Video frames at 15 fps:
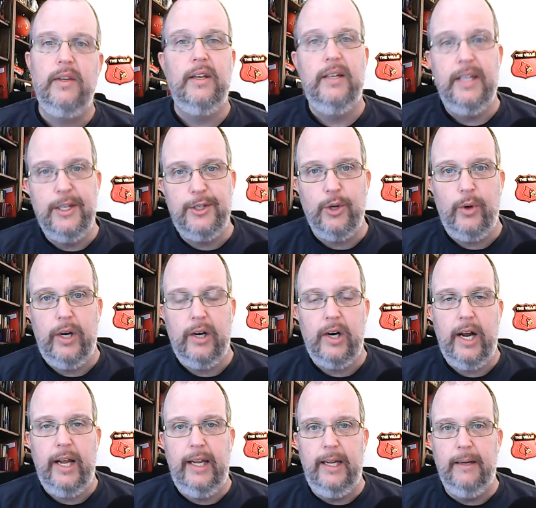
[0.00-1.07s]
And so here
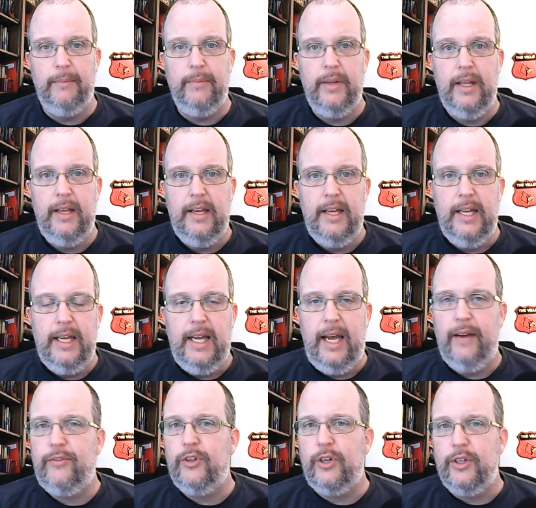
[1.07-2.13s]
I am.
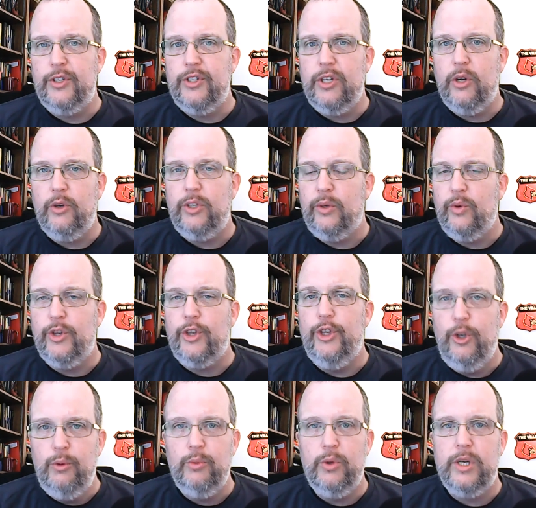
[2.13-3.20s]
After consulting with
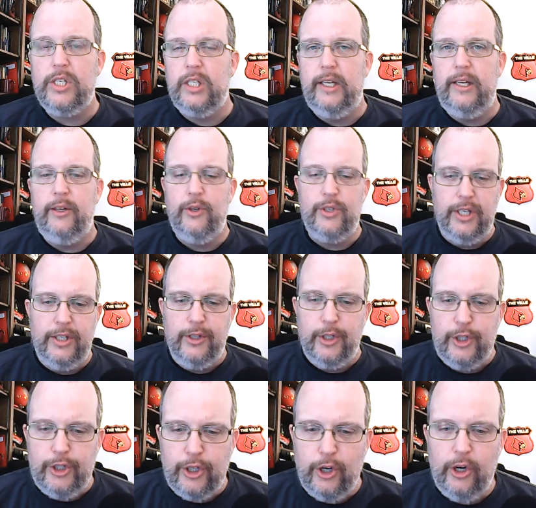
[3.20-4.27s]
numerous leaders in the
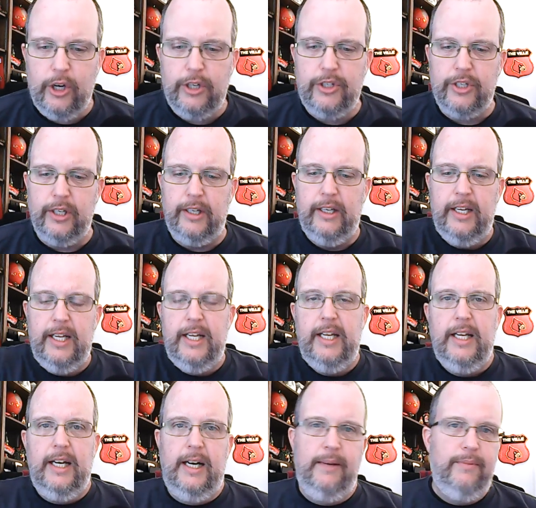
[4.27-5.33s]
church and
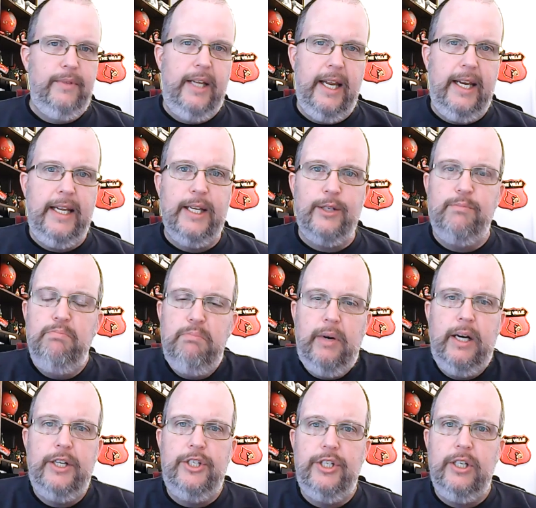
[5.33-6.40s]
getting as
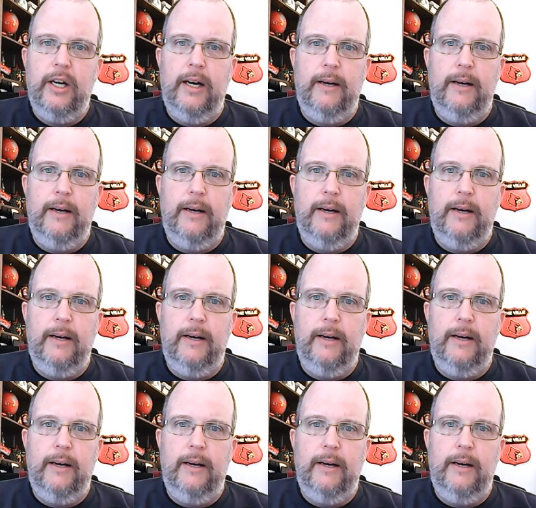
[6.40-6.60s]
much